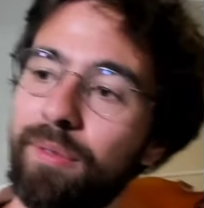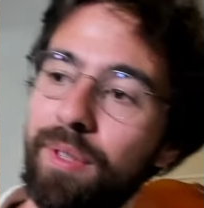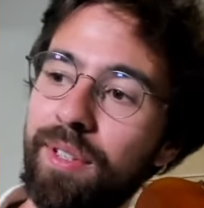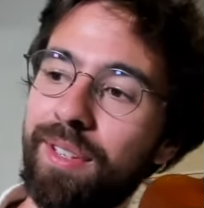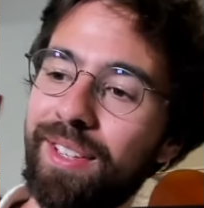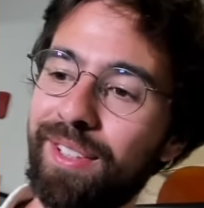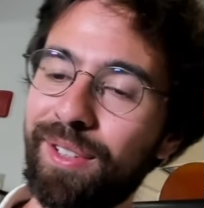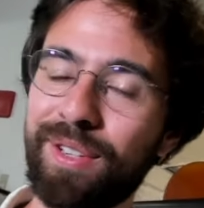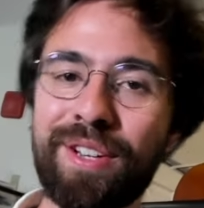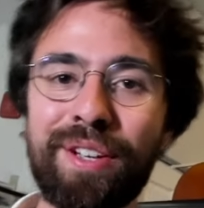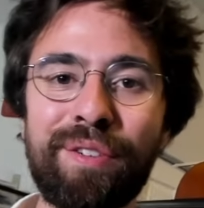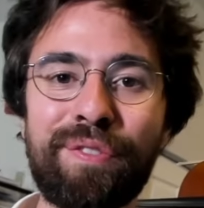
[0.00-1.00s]
We
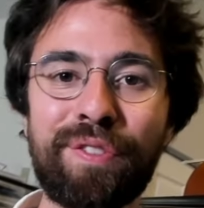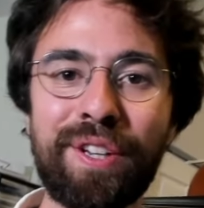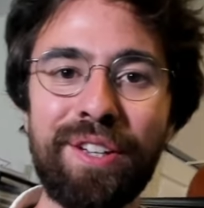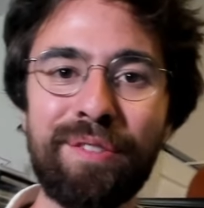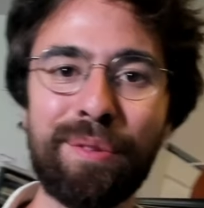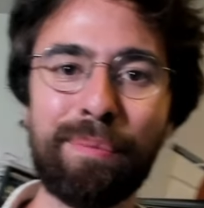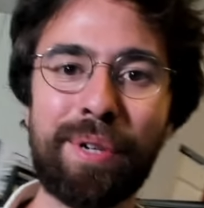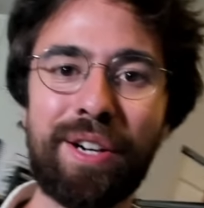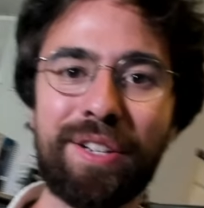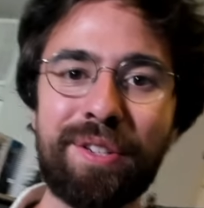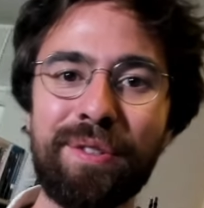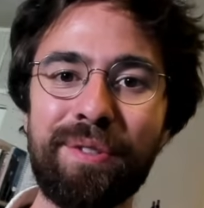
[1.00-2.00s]
learned how to fight with
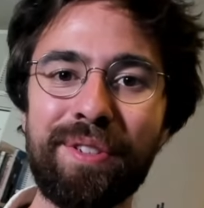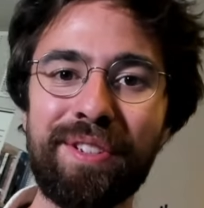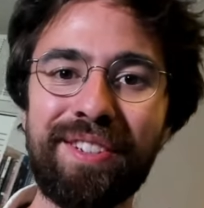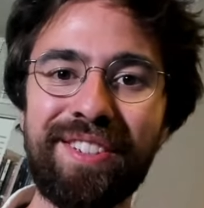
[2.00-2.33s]
Bas Rutten.